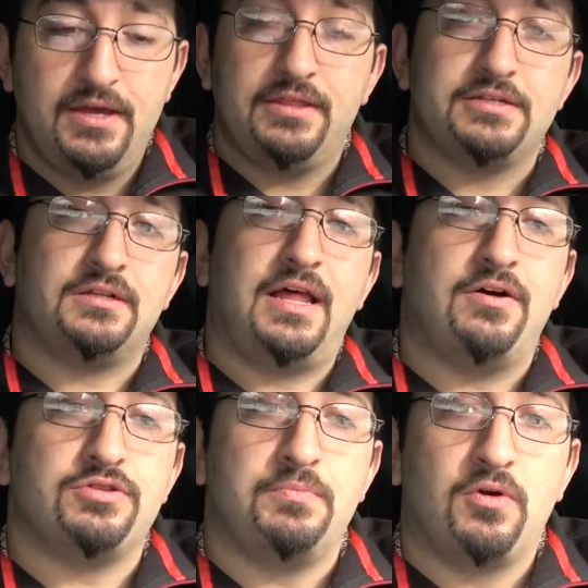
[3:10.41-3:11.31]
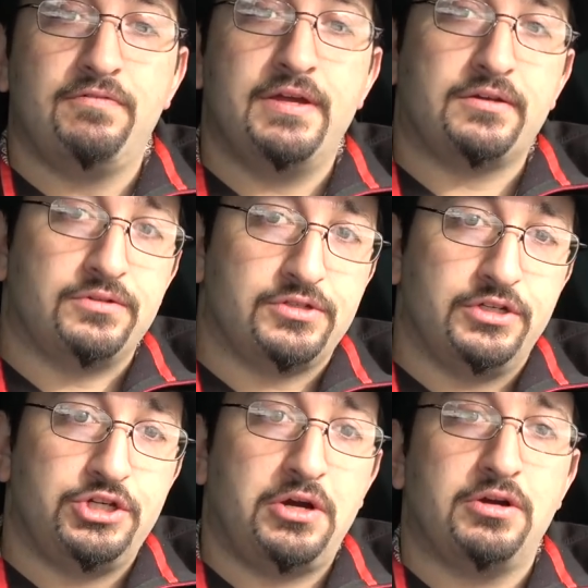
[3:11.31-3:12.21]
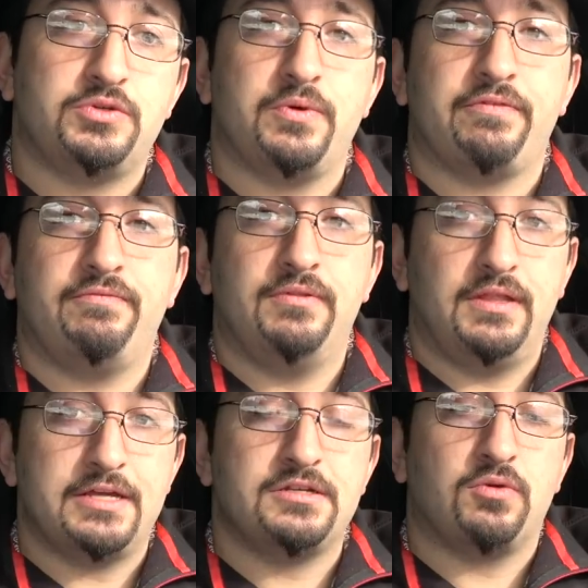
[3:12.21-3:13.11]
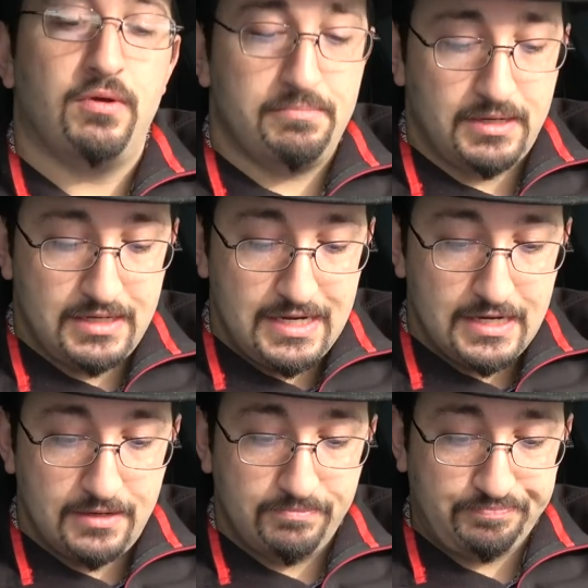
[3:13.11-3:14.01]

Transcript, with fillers: This allows more vehicles to charge with less equipment needed.